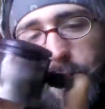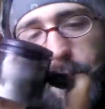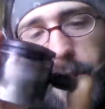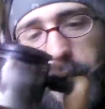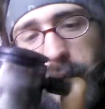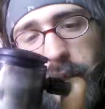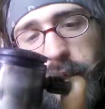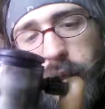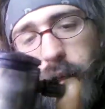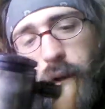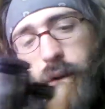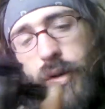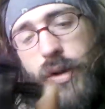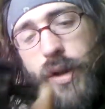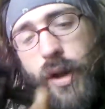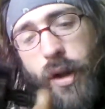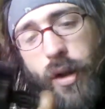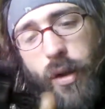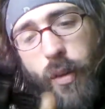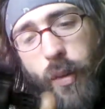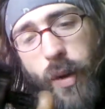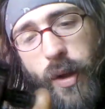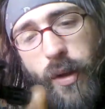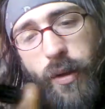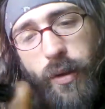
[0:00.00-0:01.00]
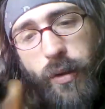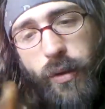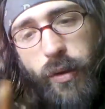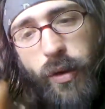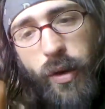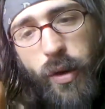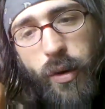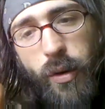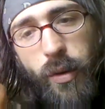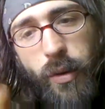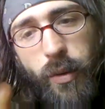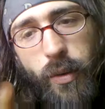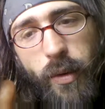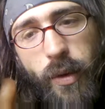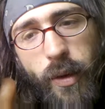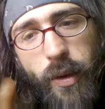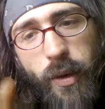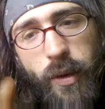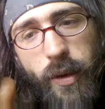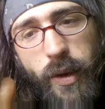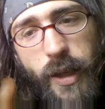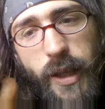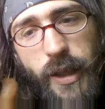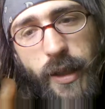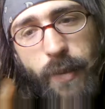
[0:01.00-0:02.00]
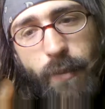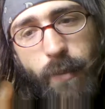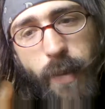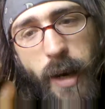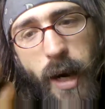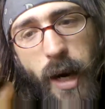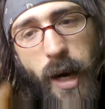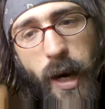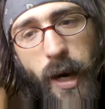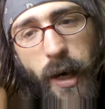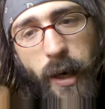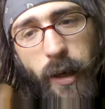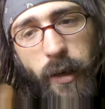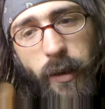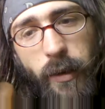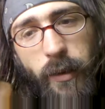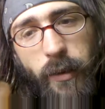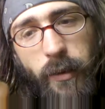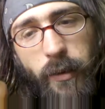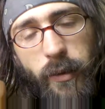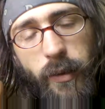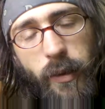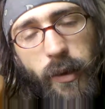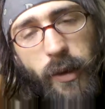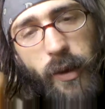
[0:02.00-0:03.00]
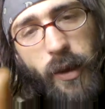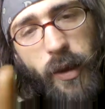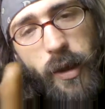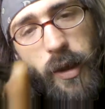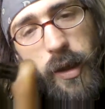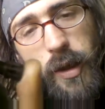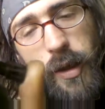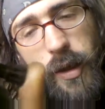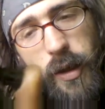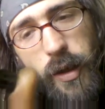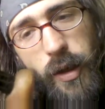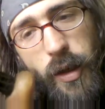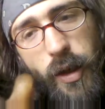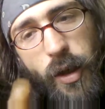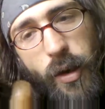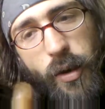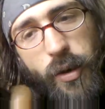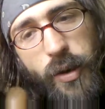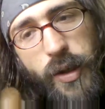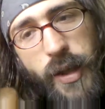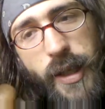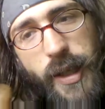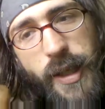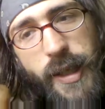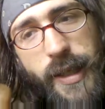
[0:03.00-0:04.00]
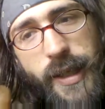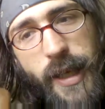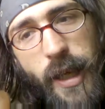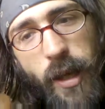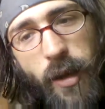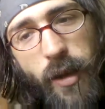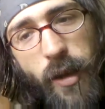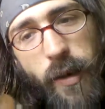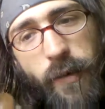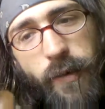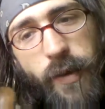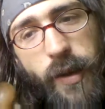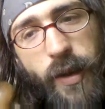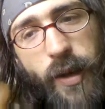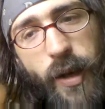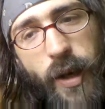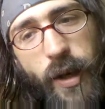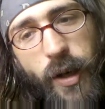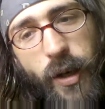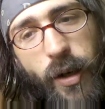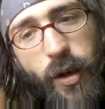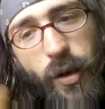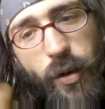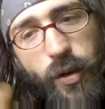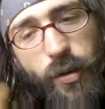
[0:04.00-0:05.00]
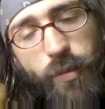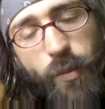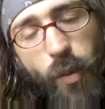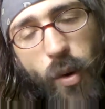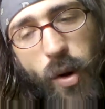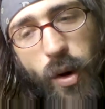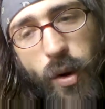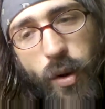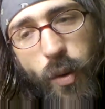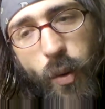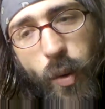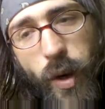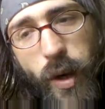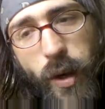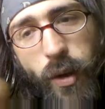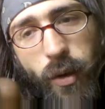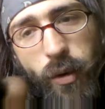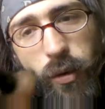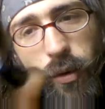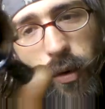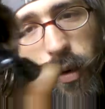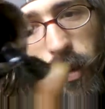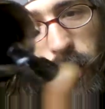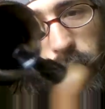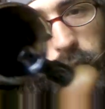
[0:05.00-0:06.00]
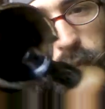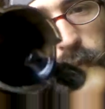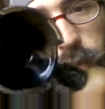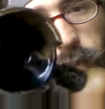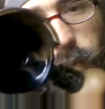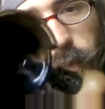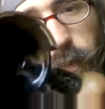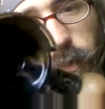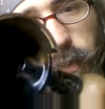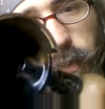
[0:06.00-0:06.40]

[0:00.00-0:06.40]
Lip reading: The pin goes all the way through. This bearing goes in the center of it, then it goes more of the way through.